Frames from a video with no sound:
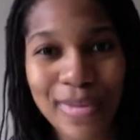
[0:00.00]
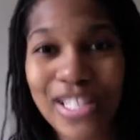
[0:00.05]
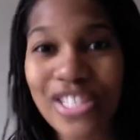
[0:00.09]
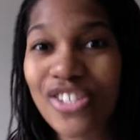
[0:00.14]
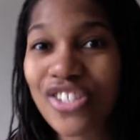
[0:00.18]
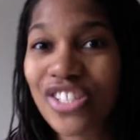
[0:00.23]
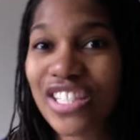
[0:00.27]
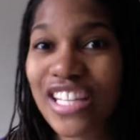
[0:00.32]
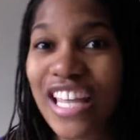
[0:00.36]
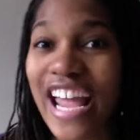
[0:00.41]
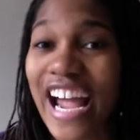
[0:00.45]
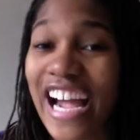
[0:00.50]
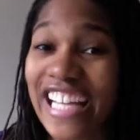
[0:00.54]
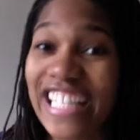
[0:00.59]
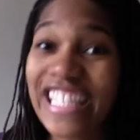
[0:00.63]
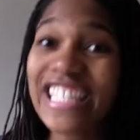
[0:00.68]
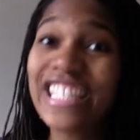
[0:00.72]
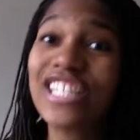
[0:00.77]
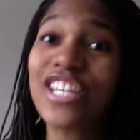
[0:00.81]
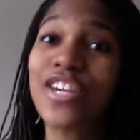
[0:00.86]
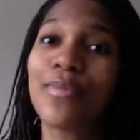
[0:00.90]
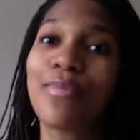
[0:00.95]
Let's just say I
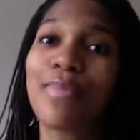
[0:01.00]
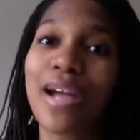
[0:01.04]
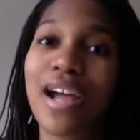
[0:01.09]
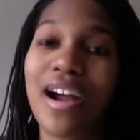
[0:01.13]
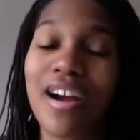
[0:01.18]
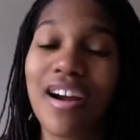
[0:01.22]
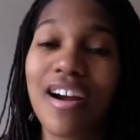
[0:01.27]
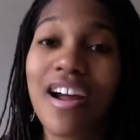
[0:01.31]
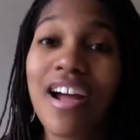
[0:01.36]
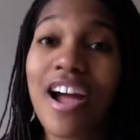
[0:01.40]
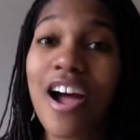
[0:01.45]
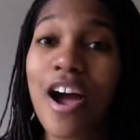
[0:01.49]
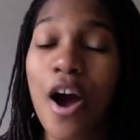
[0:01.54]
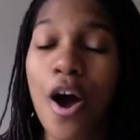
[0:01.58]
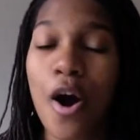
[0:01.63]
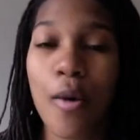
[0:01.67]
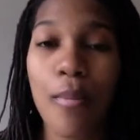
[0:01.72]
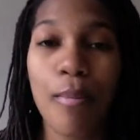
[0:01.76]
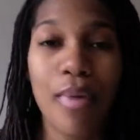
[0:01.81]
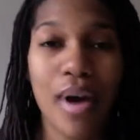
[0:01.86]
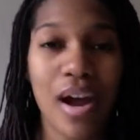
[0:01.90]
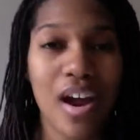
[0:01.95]
see a bear.
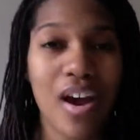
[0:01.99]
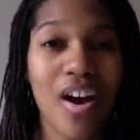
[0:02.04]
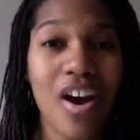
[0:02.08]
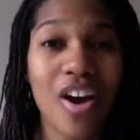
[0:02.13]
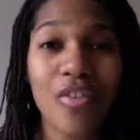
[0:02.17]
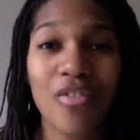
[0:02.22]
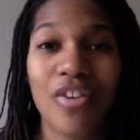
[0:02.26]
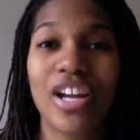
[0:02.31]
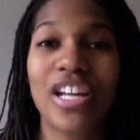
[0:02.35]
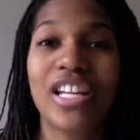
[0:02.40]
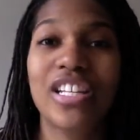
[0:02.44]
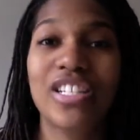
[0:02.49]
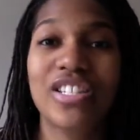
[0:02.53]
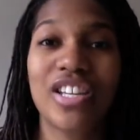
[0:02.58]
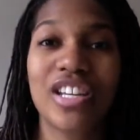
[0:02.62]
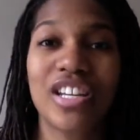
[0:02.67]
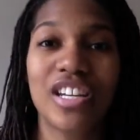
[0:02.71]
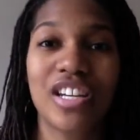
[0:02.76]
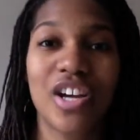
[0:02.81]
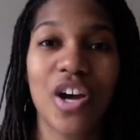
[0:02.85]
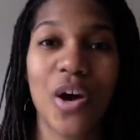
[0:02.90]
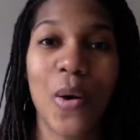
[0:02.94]
My heart rate is
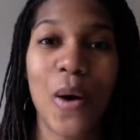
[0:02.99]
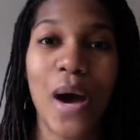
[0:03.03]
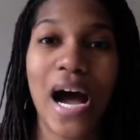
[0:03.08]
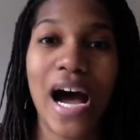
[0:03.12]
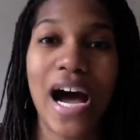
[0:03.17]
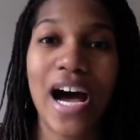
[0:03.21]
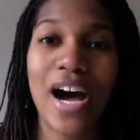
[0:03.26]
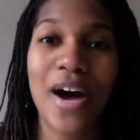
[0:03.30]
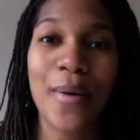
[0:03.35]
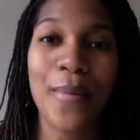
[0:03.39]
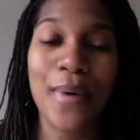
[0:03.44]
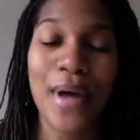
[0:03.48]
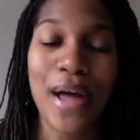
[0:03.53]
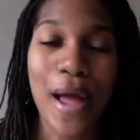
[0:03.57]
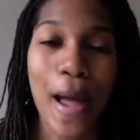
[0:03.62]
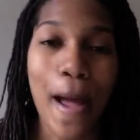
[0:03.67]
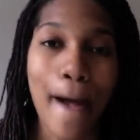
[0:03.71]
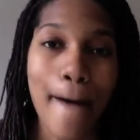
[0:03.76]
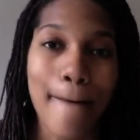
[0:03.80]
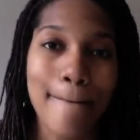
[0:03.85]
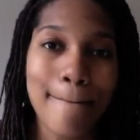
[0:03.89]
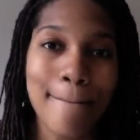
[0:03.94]
going to go up.
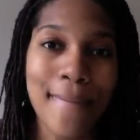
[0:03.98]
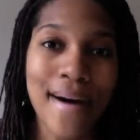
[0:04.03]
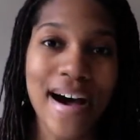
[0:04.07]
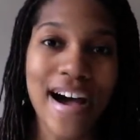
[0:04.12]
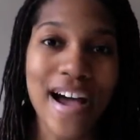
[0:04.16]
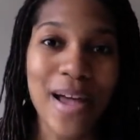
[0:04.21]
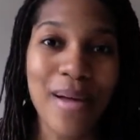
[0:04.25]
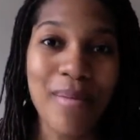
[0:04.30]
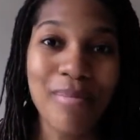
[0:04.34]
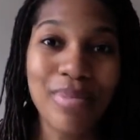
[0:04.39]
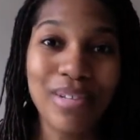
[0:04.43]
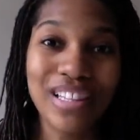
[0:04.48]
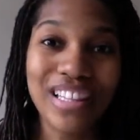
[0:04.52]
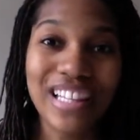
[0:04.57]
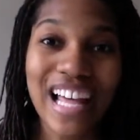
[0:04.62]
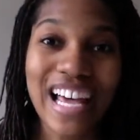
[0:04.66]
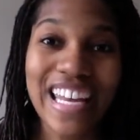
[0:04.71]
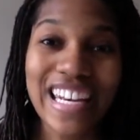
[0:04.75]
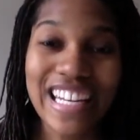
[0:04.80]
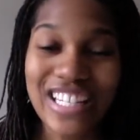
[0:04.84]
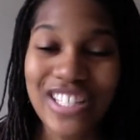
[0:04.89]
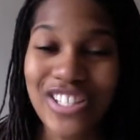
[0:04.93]
My
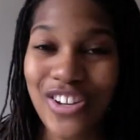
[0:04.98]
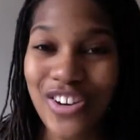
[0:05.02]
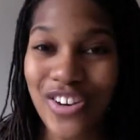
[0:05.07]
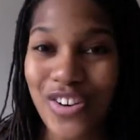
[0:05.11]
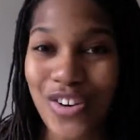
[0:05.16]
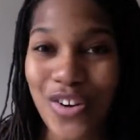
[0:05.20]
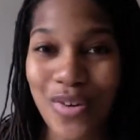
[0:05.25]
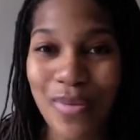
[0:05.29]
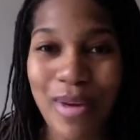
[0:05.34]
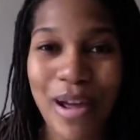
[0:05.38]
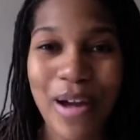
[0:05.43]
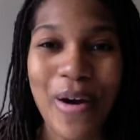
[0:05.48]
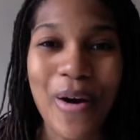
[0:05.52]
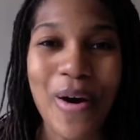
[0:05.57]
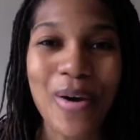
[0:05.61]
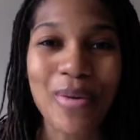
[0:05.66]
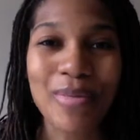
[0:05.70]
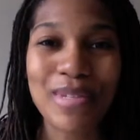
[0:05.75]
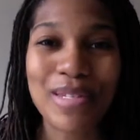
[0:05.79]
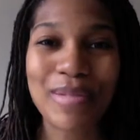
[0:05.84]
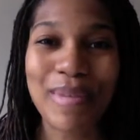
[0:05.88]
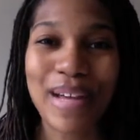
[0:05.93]
blood is going to go to my
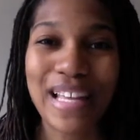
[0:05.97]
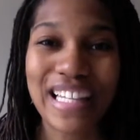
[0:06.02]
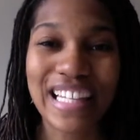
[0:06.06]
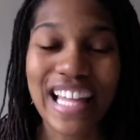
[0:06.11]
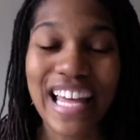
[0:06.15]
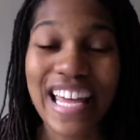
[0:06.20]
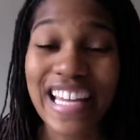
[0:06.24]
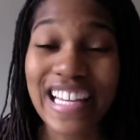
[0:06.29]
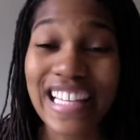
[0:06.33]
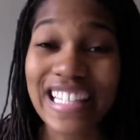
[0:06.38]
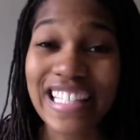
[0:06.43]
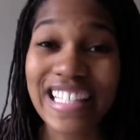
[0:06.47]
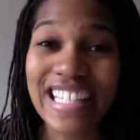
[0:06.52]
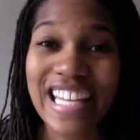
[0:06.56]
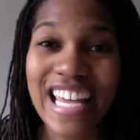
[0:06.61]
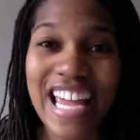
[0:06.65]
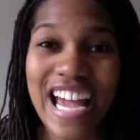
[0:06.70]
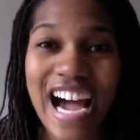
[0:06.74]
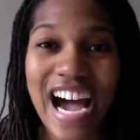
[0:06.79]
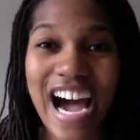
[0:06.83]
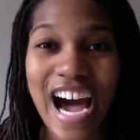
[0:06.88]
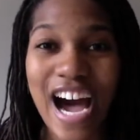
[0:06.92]
arms and my legs.
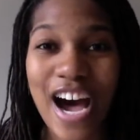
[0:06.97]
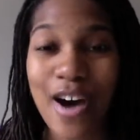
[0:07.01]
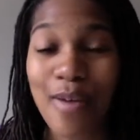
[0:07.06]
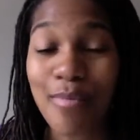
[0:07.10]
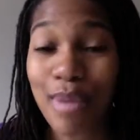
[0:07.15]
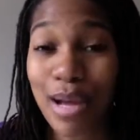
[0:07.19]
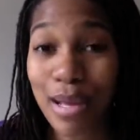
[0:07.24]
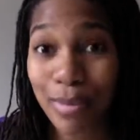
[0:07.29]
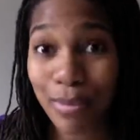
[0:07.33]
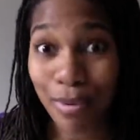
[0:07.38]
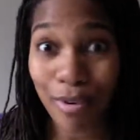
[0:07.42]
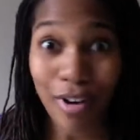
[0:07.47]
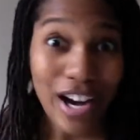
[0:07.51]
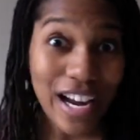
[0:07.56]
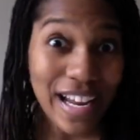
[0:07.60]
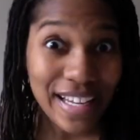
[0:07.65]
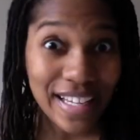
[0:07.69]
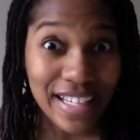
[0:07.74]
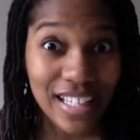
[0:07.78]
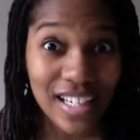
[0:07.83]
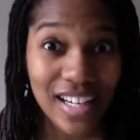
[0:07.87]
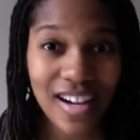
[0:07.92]
My
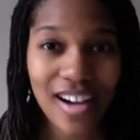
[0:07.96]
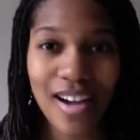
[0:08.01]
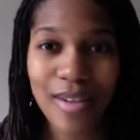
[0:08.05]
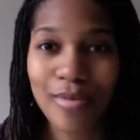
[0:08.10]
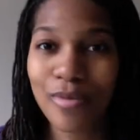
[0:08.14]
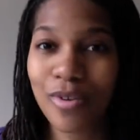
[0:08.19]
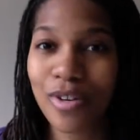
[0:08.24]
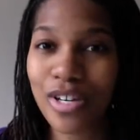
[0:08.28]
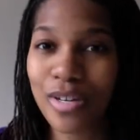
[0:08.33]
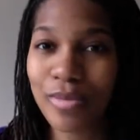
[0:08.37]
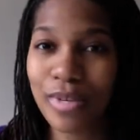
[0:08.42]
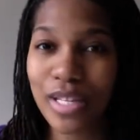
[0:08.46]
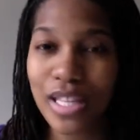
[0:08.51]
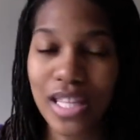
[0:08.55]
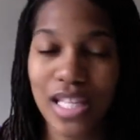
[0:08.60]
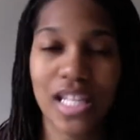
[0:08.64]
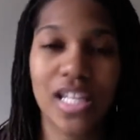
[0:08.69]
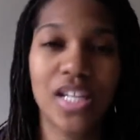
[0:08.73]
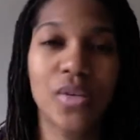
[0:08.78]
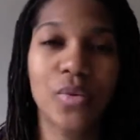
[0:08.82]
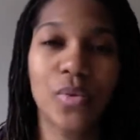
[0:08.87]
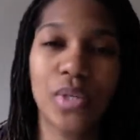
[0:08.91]
brain, I'm going to be
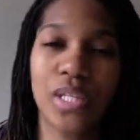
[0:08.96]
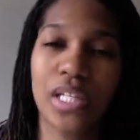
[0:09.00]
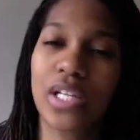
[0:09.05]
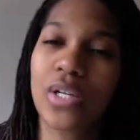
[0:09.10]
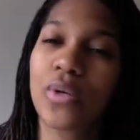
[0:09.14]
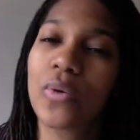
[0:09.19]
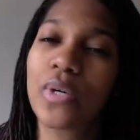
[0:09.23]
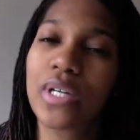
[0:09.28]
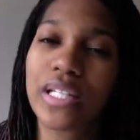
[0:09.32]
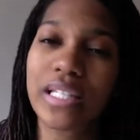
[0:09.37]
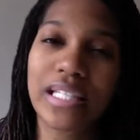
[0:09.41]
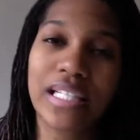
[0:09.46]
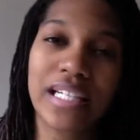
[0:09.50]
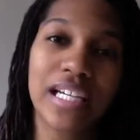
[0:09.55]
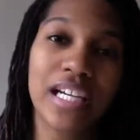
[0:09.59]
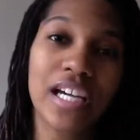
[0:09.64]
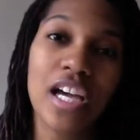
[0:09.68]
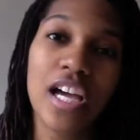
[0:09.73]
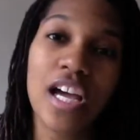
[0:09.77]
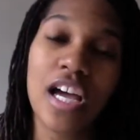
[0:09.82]
thinking really quickly.